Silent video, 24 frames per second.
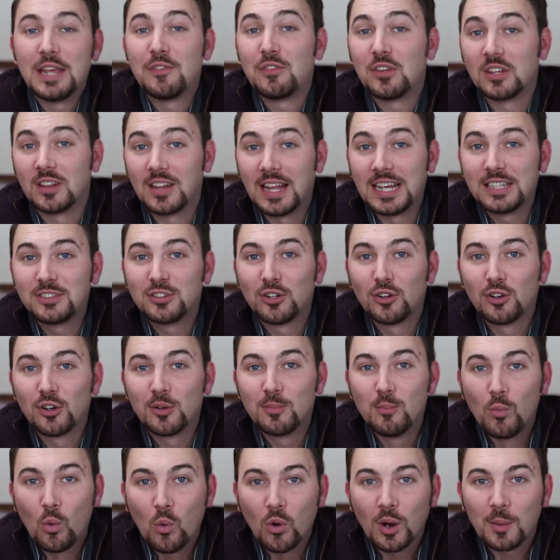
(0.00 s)
If you'd like to
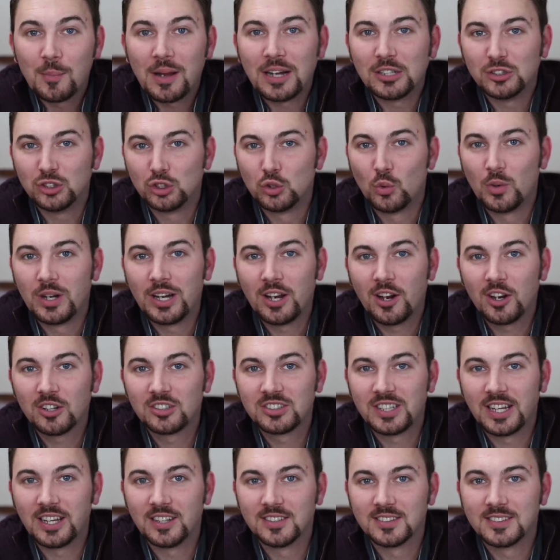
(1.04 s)
learn more about joining our
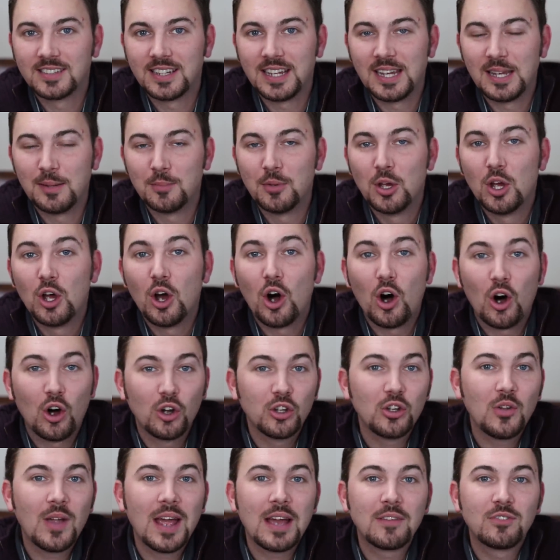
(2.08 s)
sales team,
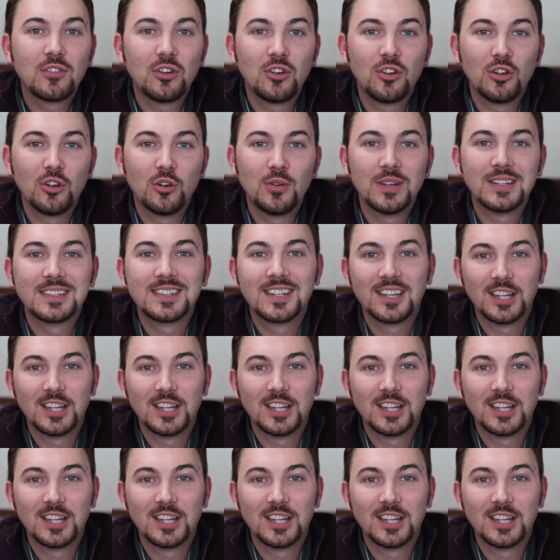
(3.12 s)
all you have to do is